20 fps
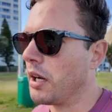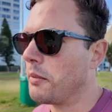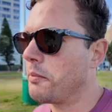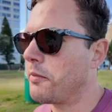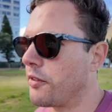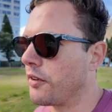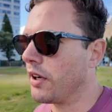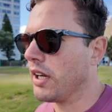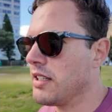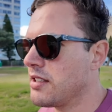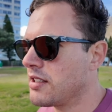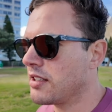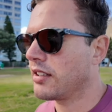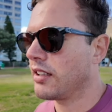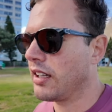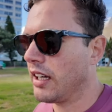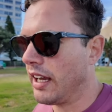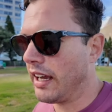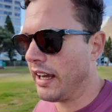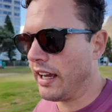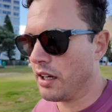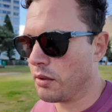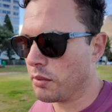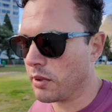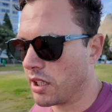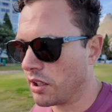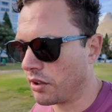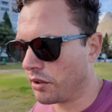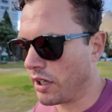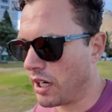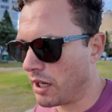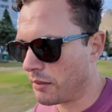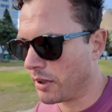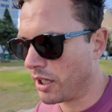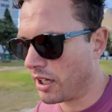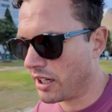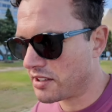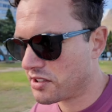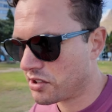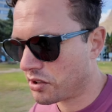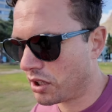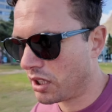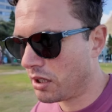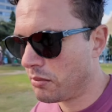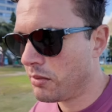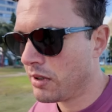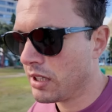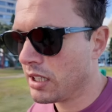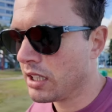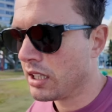up front and we can grab an ice cream.